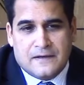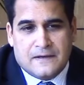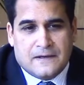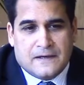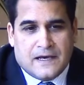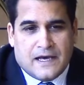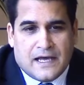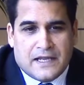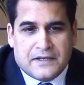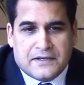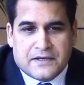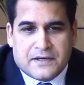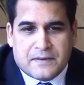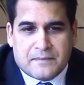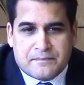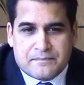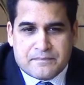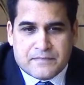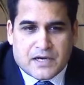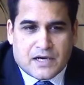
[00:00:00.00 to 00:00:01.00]
And
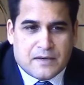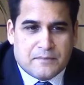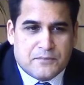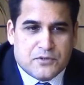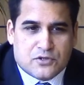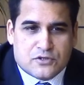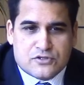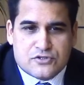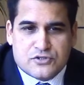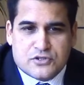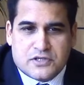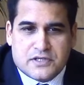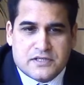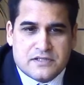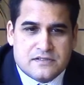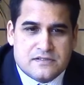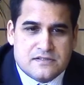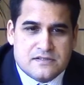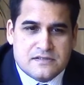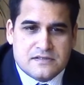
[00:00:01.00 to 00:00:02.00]
I'm not
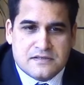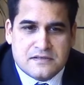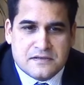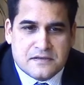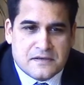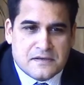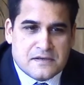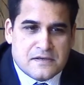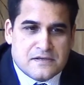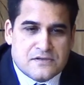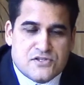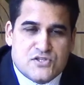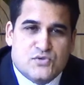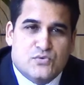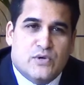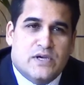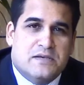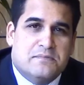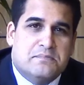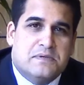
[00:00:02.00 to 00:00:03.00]
trying to
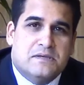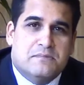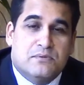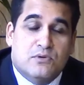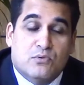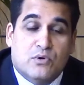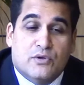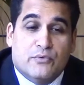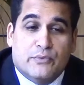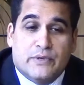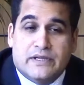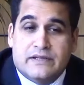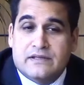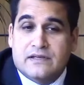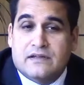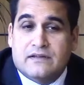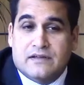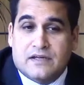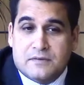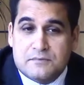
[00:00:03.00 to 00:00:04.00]
sway people one way or the
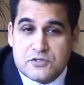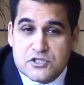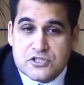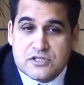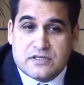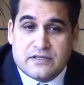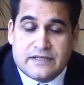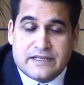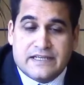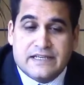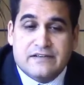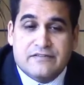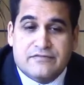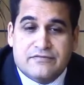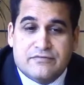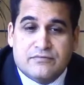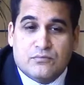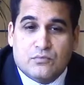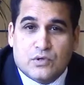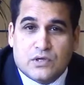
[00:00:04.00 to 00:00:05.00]
other. I'm just going to
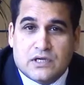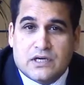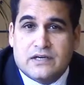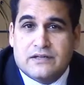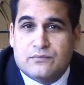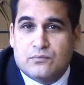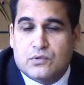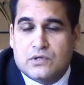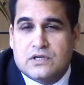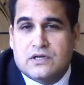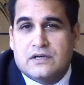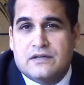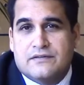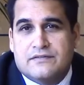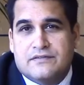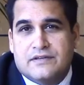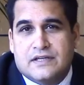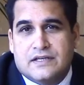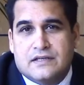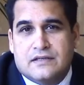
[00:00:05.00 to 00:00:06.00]
give what I
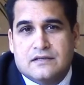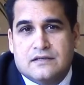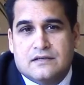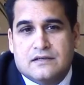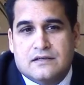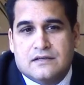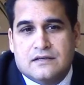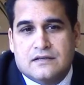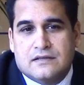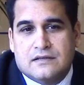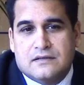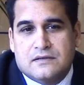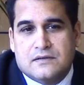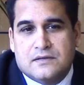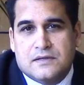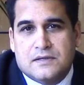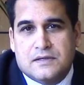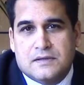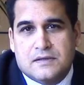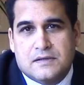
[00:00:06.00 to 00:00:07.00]
think
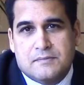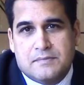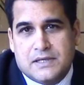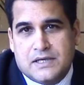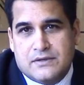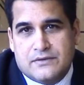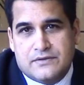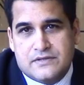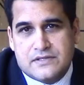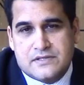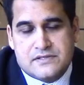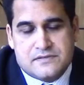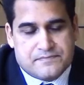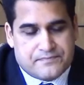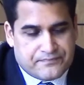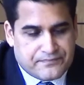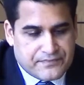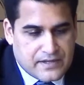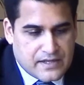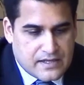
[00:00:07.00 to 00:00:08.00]
about this.
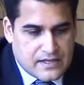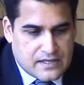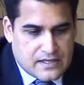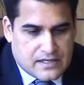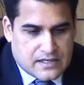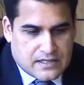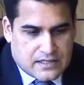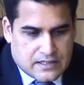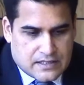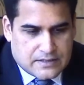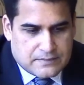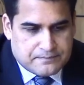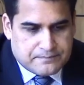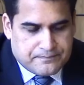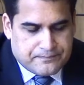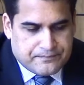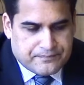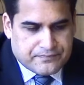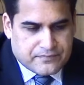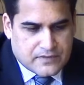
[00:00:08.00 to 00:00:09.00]

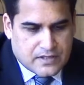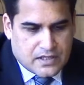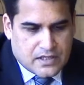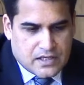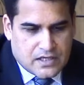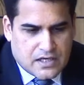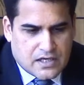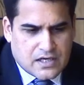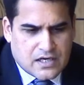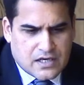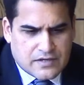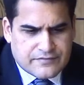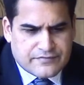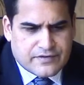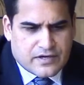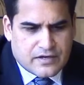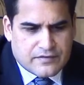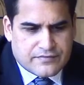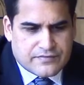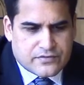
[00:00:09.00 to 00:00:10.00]

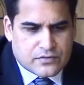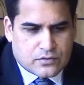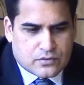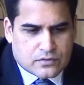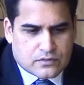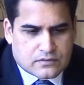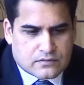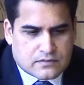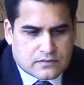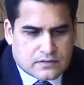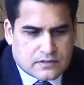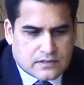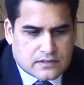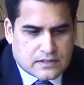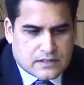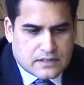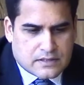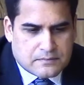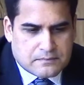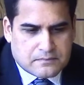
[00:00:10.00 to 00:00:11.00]
I've thought
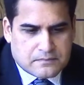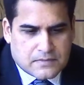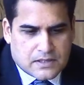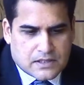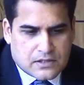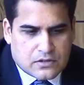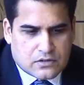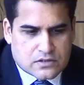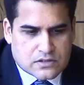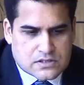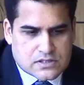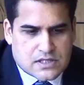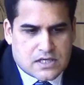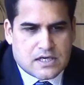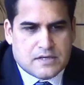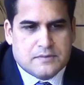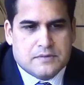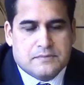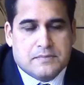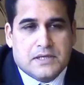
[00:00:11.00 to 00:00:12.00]
a long
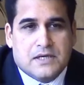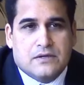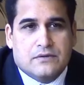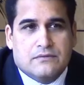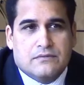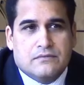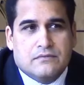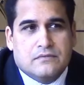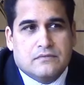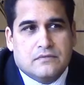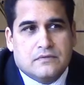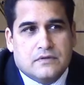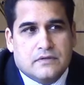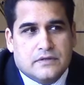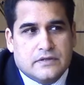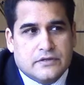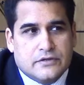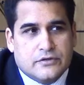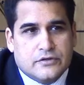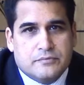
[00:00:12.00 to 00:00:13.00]
time about
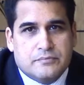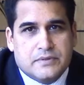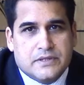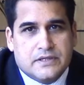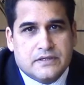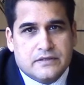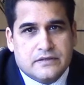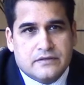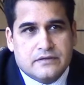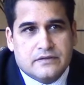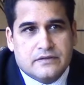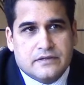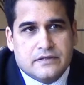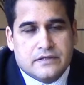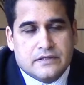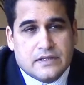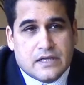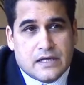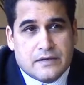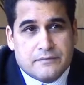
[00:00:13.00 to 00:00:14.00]
the European Union,
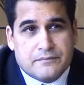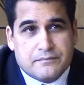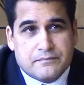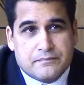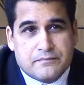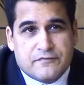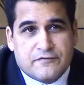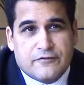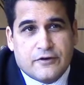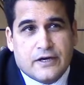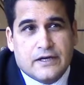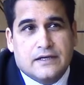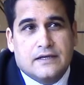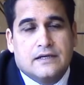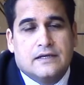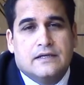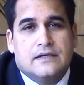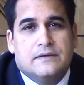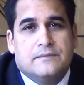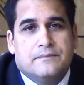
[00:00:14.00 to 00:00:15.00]
and
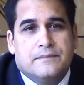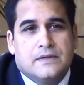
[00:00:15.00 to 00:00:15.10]
frankly,